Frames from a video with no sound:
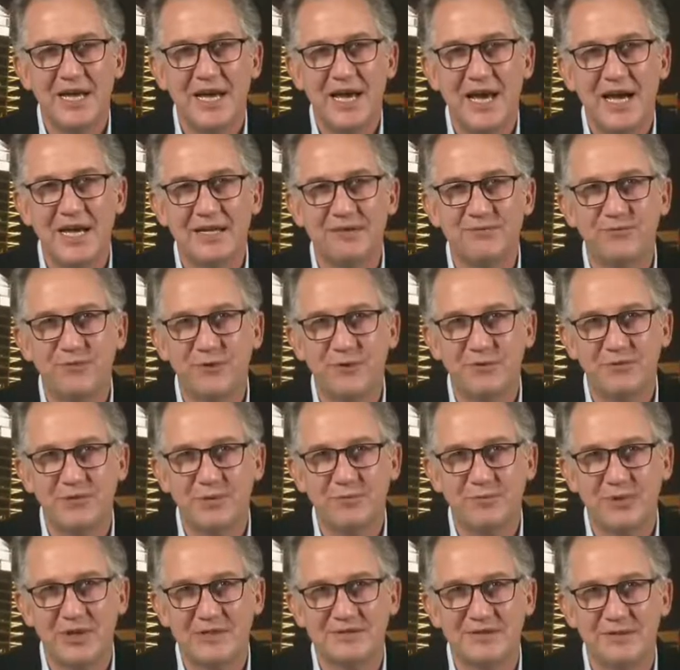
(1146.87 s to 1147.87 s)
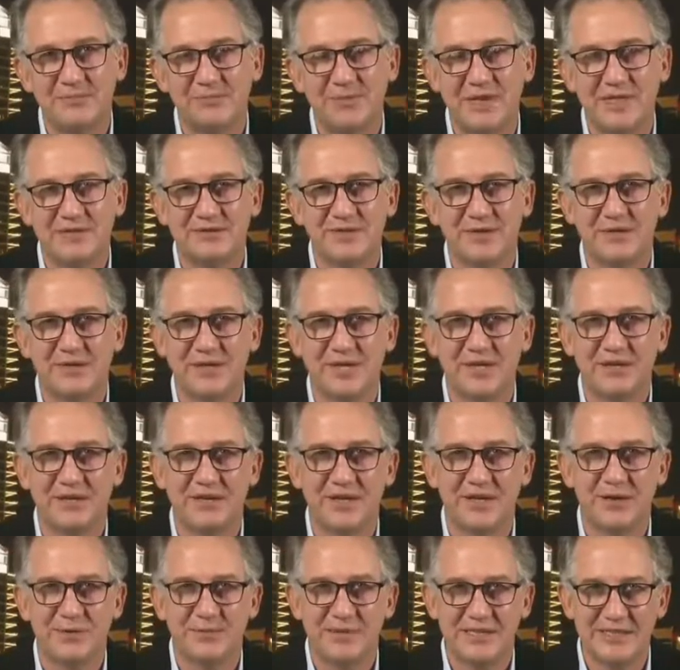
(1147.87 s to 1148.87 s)
and form the president based on their
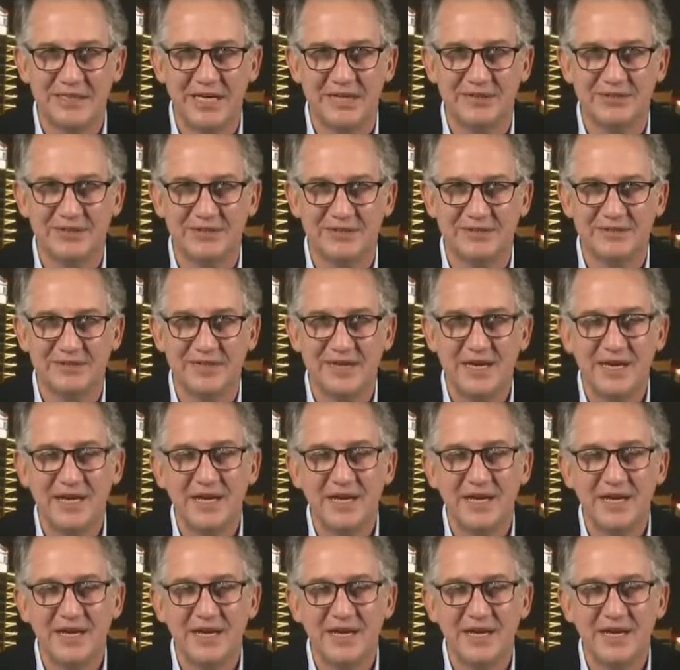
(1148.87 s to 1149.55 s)
recommendations.